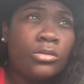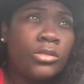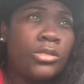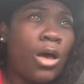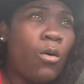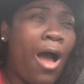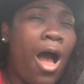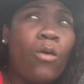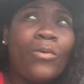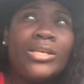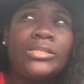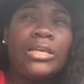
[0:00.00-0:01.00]
So
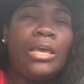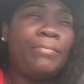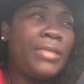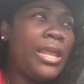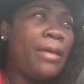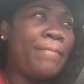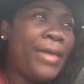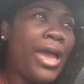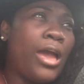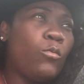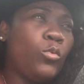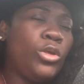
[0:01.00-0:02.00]
always keep that in
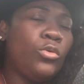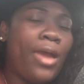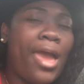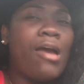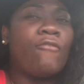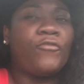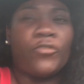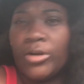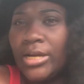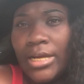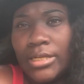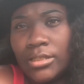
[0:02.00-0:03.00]
mind when you have
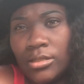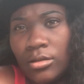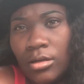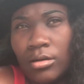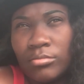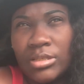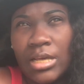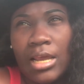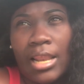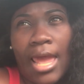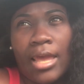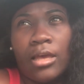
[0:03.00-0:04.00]
friends, you know what I'm
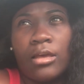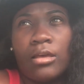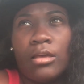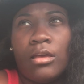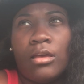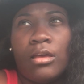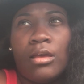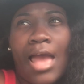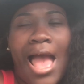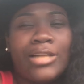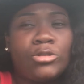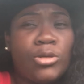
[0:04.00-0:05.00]
saying? Like,
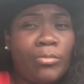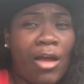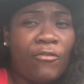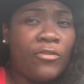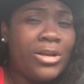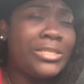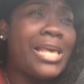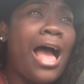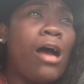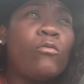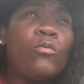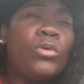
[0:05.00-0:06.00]
I treat my friends
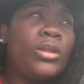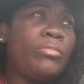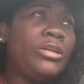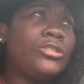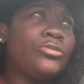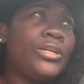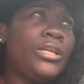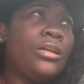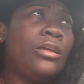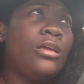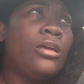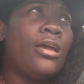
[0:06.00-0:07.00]
how I would want to be treated.